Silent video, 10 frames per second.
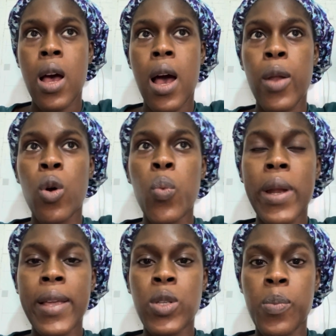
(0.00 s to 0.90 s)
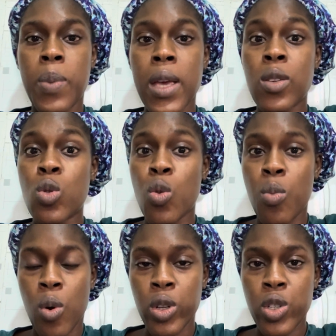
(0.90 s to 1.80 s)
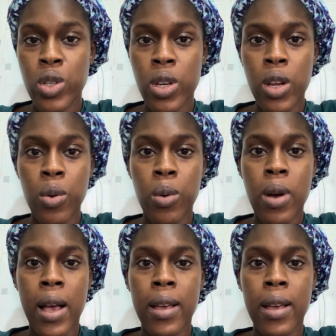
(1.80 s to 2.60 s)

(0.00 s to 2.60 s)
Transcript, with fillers: are not willing to pay so much, you know,